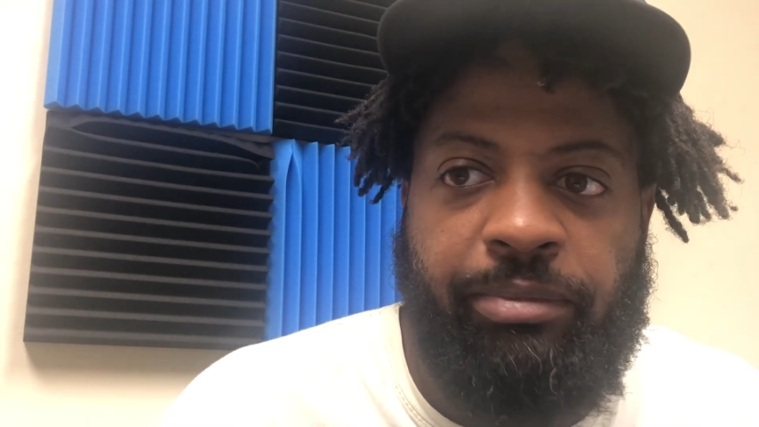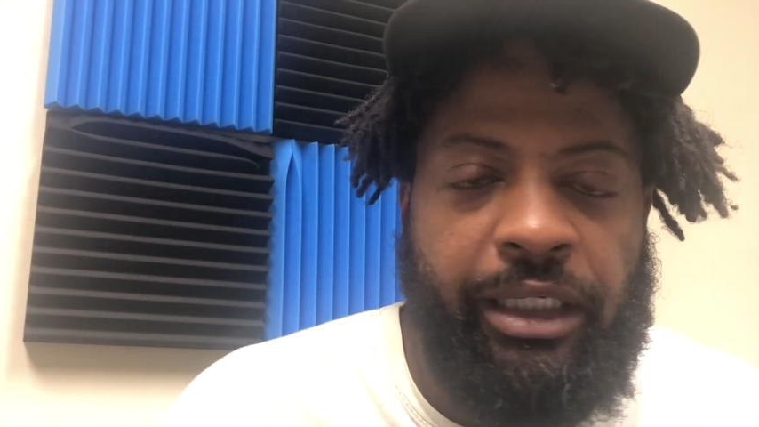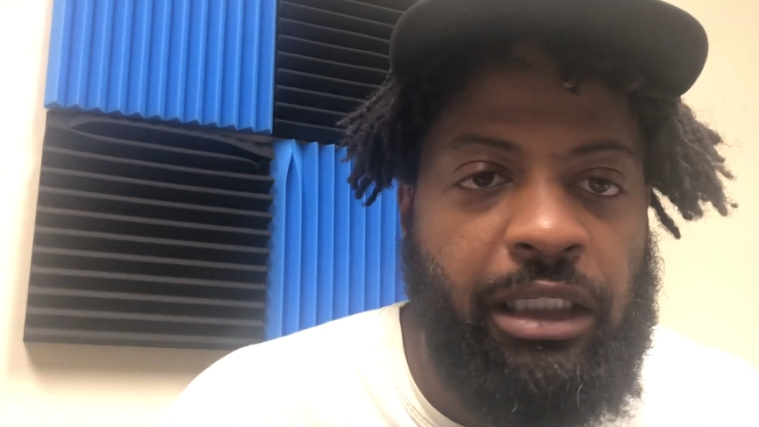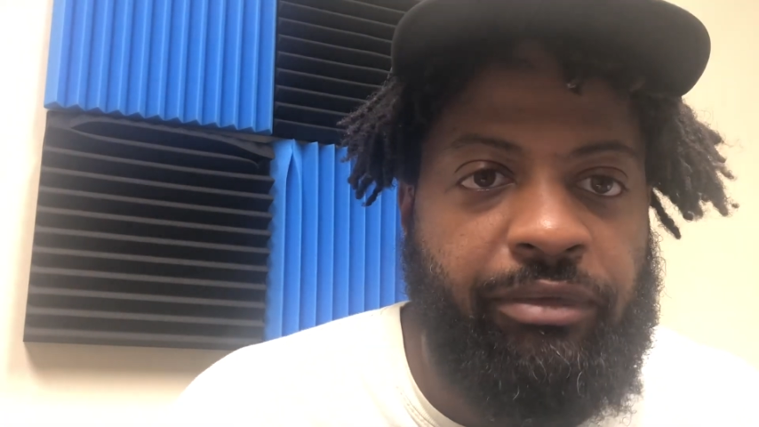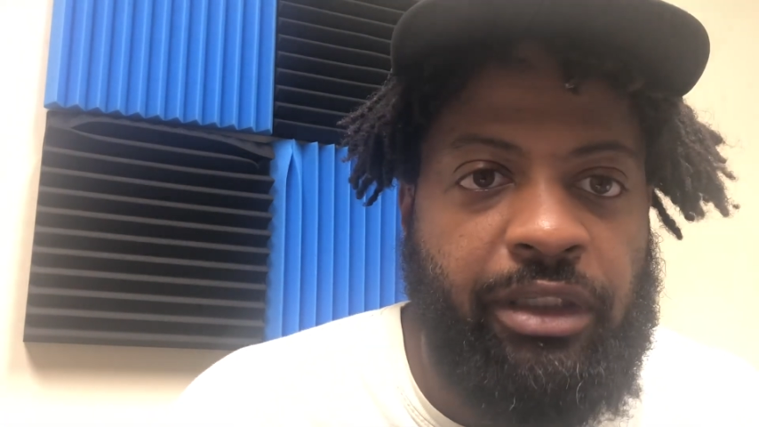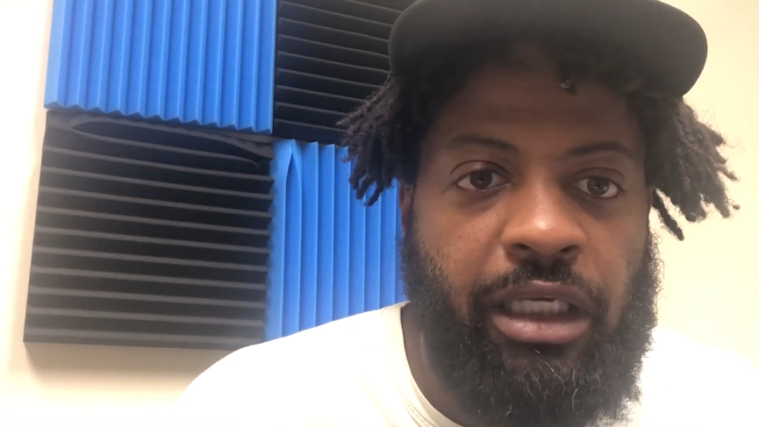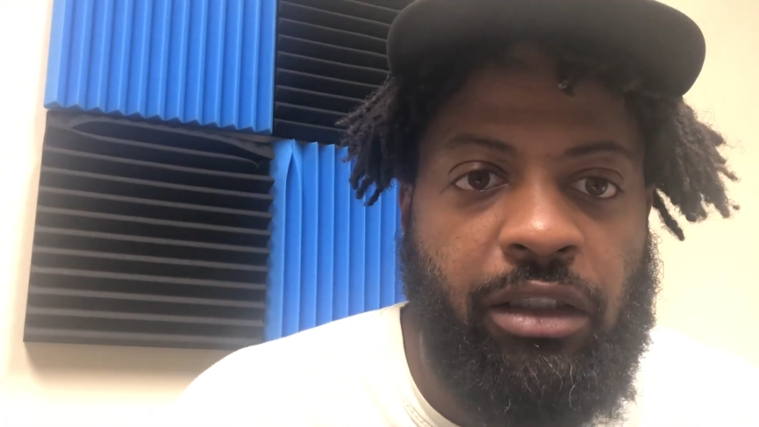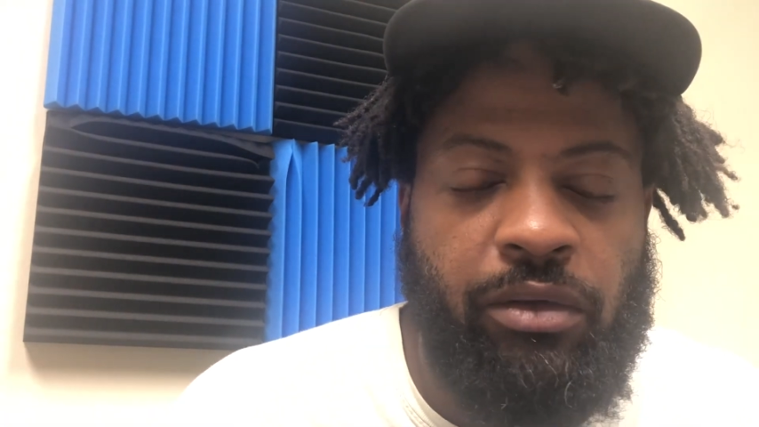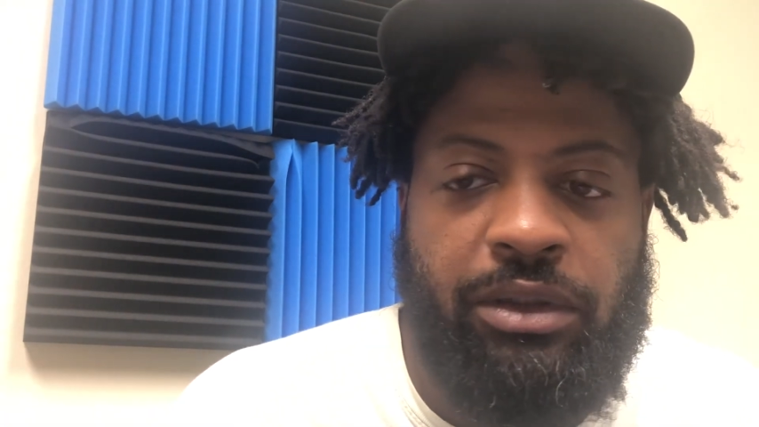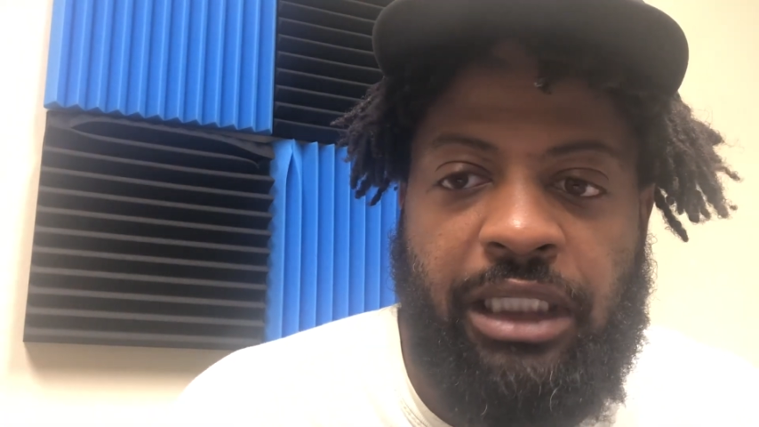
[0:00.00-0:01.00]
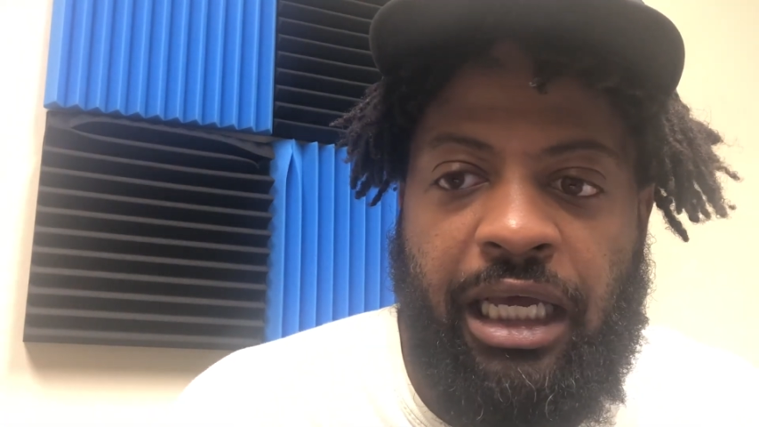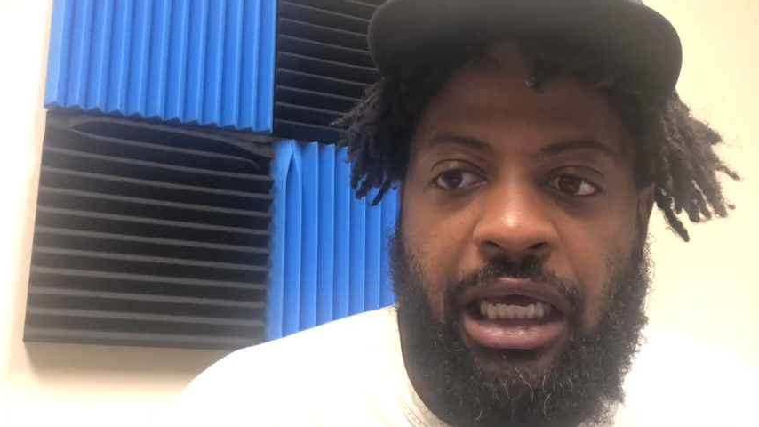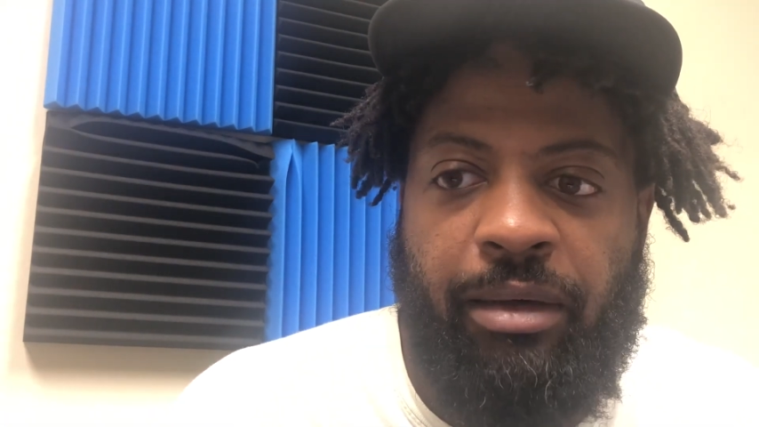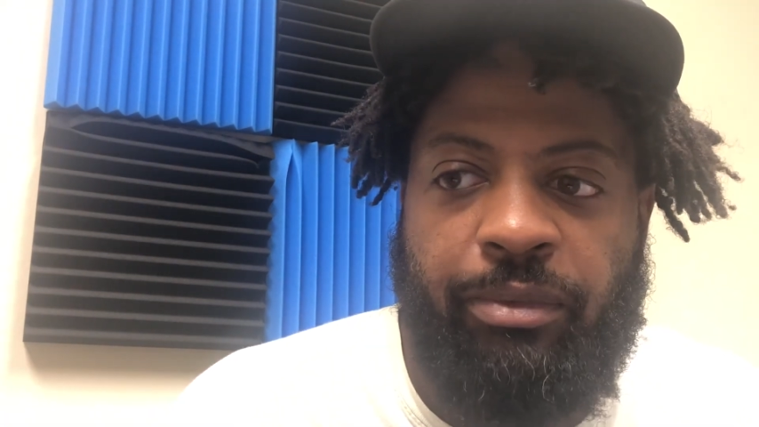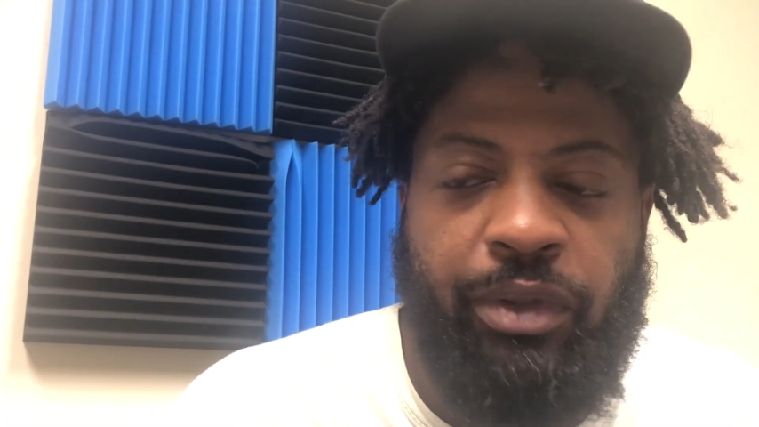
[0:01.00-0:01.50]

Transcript: made everything on time.